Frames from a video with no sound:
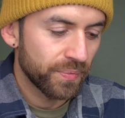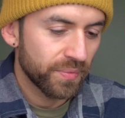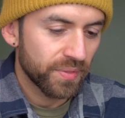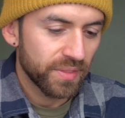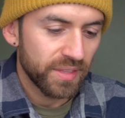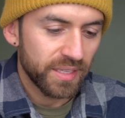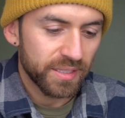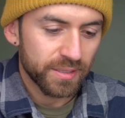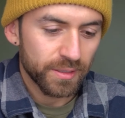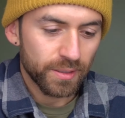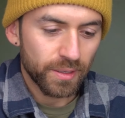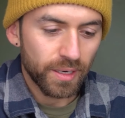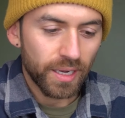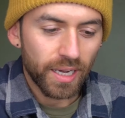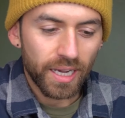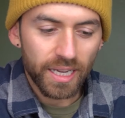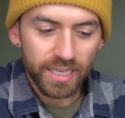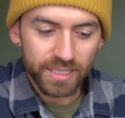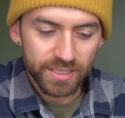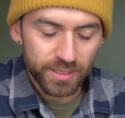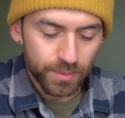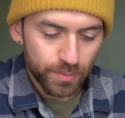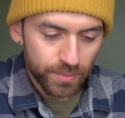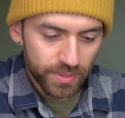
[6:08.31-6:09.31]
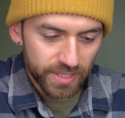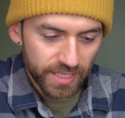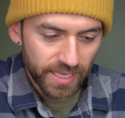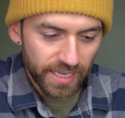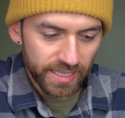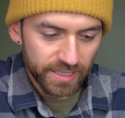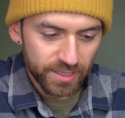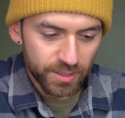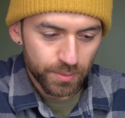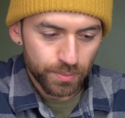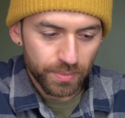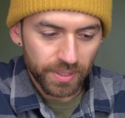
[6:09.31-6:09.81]
these are awesome
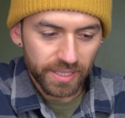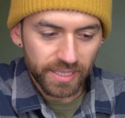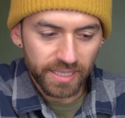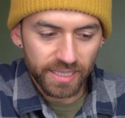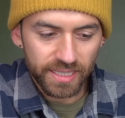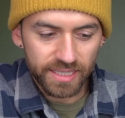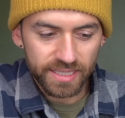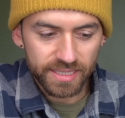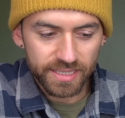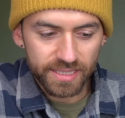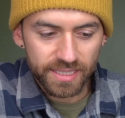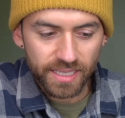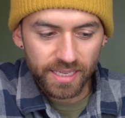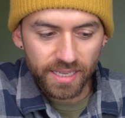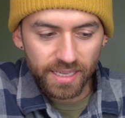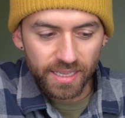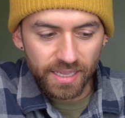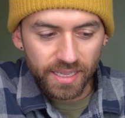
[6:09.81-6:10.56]
sights because